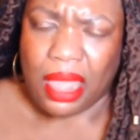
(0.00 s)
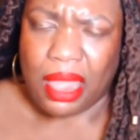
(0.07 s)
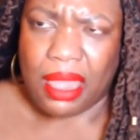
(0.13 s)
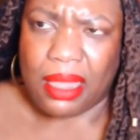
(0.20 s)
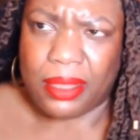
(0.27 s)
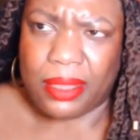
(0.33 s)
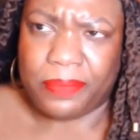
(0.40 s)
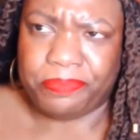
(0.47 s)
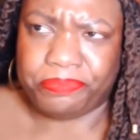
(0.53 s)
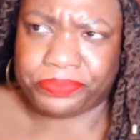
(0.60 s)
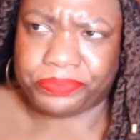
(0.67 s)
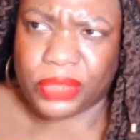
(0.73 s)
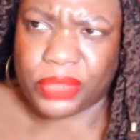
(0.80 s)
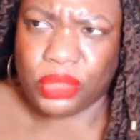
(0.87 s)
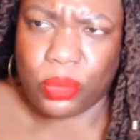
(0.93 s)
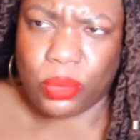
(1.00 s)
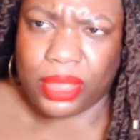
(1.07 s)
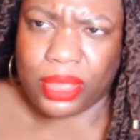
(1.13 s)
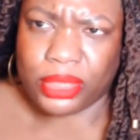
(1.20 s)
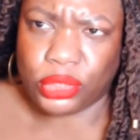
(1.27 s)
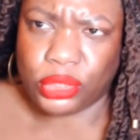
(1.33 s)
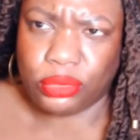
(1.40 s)
Um, you
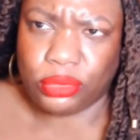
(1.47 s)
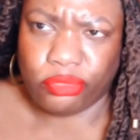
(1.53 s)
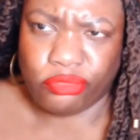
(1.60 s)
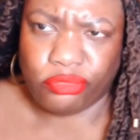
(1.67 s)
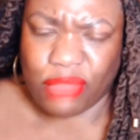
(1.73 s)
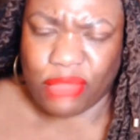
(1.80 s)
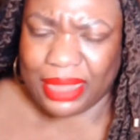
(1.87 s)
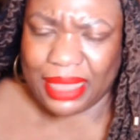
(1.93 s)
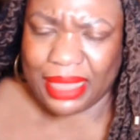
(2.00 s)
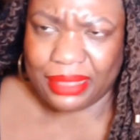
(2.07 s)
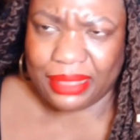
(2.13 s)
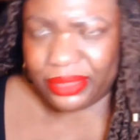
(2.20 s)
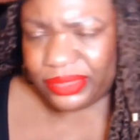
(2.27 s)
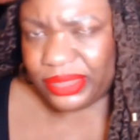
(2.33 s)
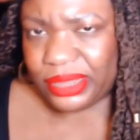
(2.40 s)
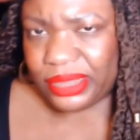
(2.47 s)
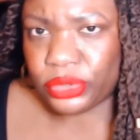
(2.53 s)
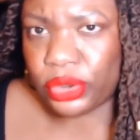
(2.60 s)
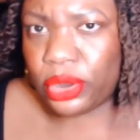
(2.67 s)
want to try to condescend